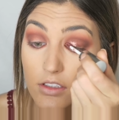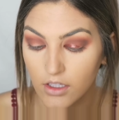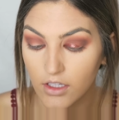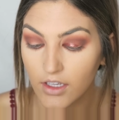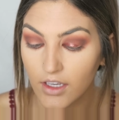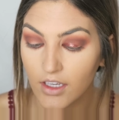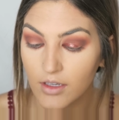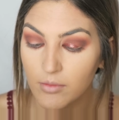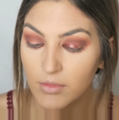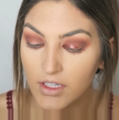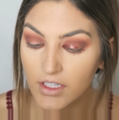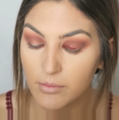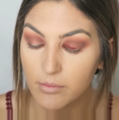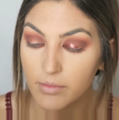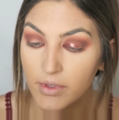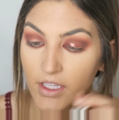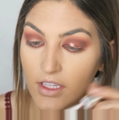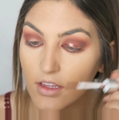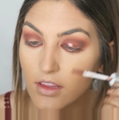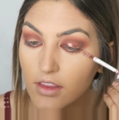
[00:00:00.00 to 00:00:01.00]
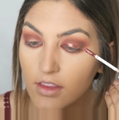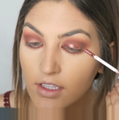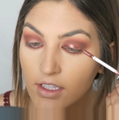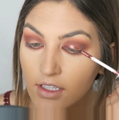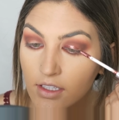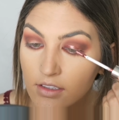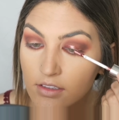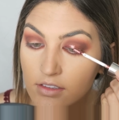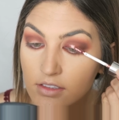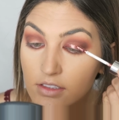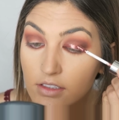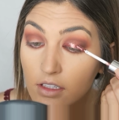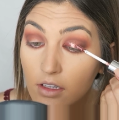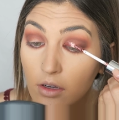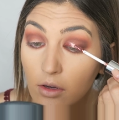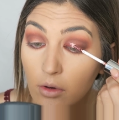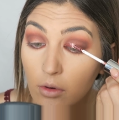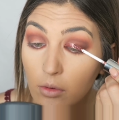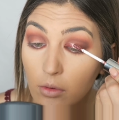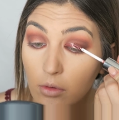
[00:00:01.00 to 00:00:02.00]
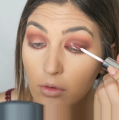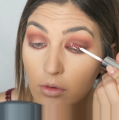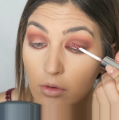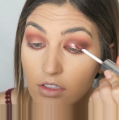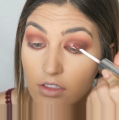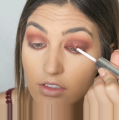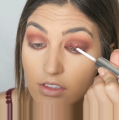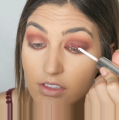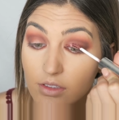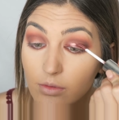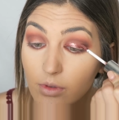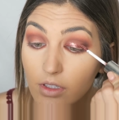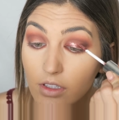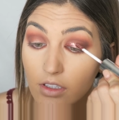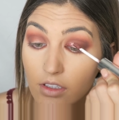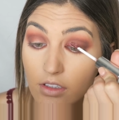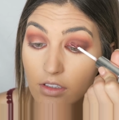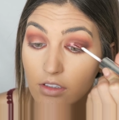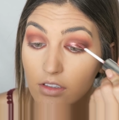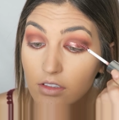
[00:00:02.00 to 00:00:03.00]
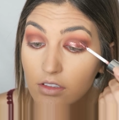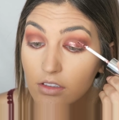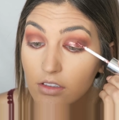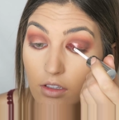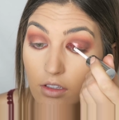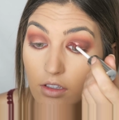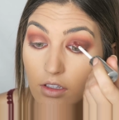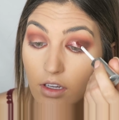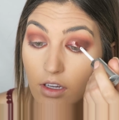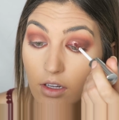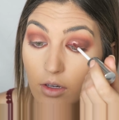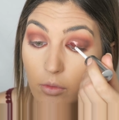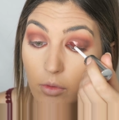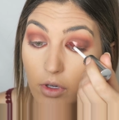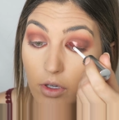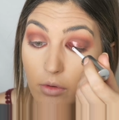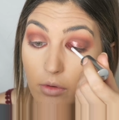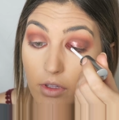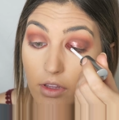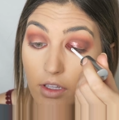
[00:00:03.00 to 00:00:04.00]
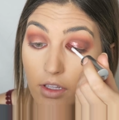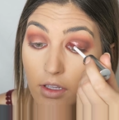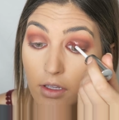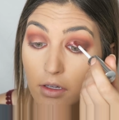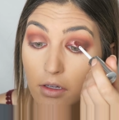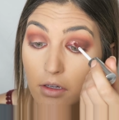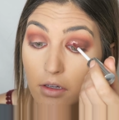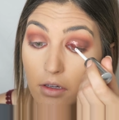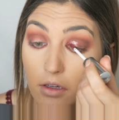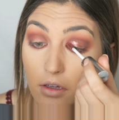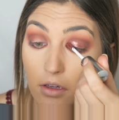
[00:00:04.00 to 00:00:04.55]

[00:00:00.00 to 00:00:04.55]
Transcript: They can be a bit thin, so just wanna kind of work with it.